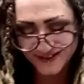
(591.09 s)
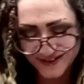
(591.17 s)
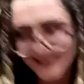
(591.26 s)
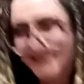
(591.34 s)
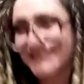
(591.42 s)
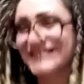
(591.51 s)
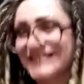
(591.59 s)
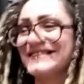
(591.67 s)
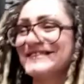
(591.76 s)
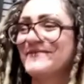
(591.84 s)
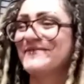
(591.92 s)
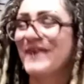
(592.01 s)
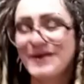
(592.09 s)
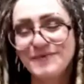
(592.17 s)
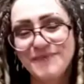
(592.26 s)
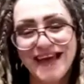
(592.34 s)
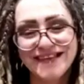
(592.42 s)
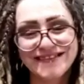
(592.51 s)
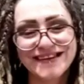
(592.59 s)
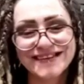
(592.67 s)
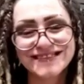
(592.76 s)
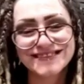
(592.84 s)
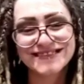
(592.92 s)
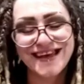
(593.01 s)
feel like this is a very bad thing
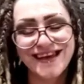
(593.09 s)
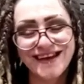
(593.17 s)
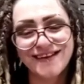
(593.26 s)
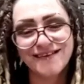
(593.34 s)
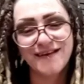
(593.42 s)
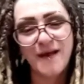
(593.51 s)
to say.